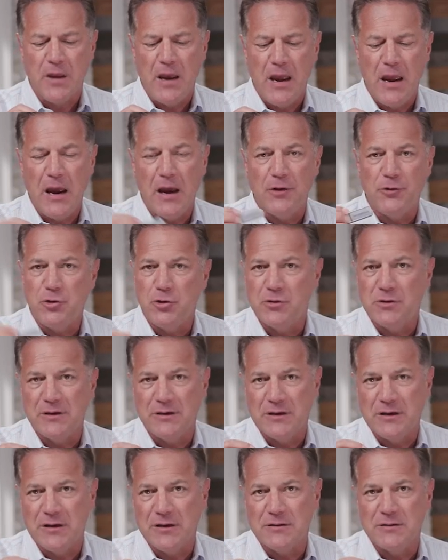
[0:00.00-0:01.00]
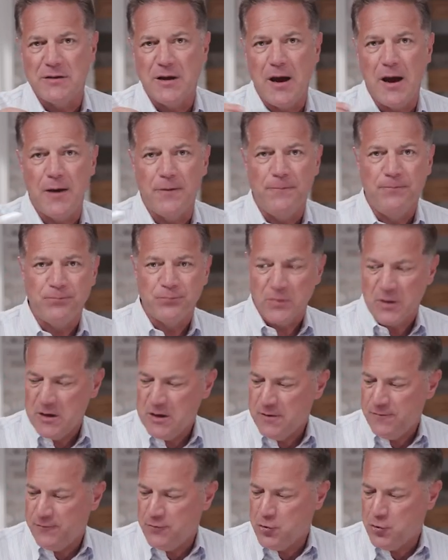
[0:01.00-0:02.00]
and you can get that
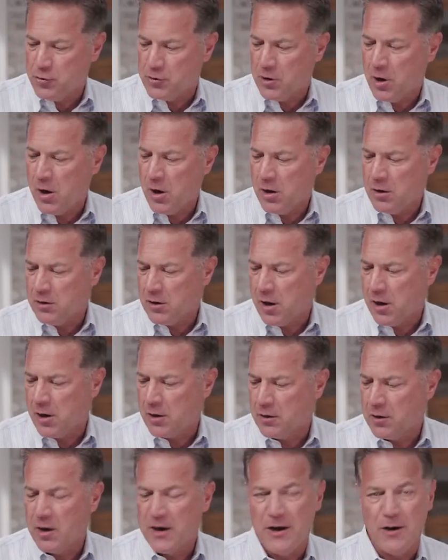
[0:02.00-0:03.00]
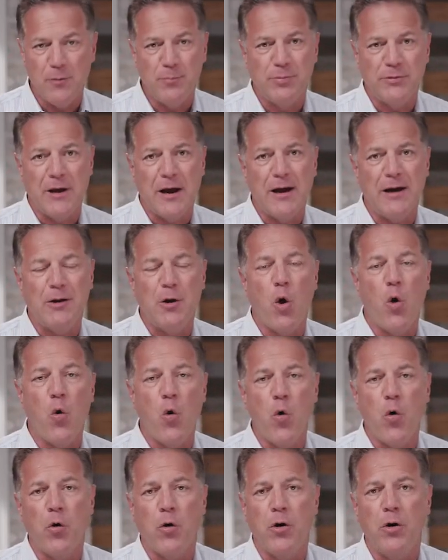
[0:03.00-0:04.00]
if you call our helpline,
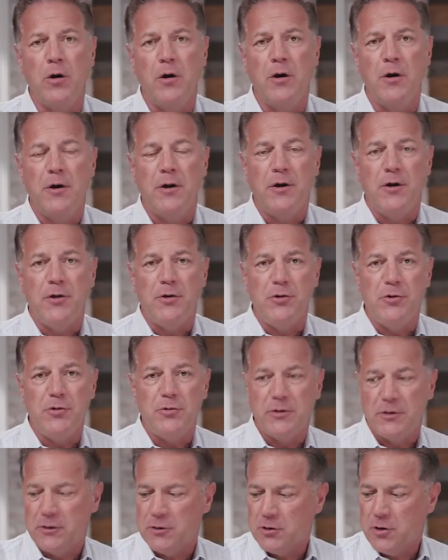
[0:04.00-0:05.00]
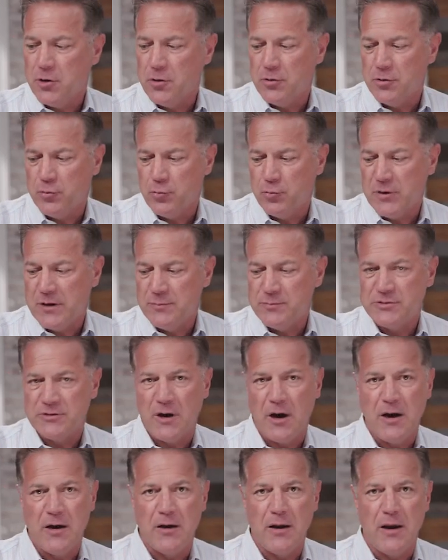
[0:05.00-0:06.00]
or you can go to the
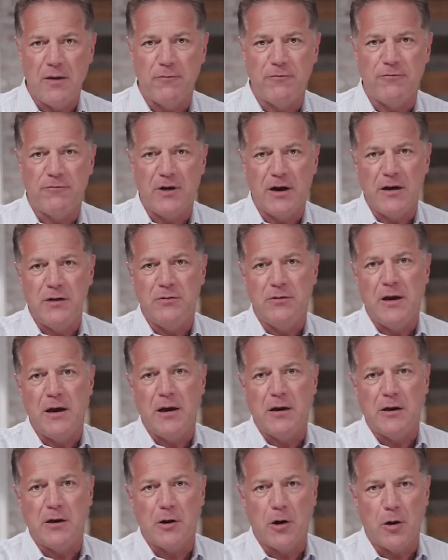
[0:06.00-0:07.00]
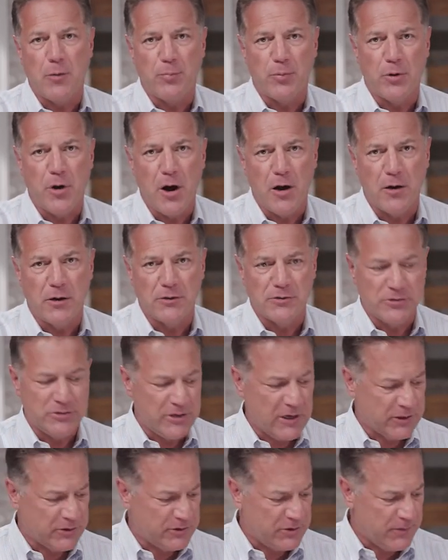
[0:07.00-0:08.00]
website and find that in our product
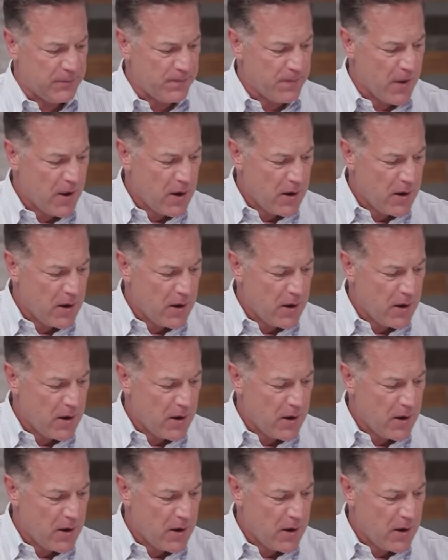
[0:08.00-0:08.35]
section.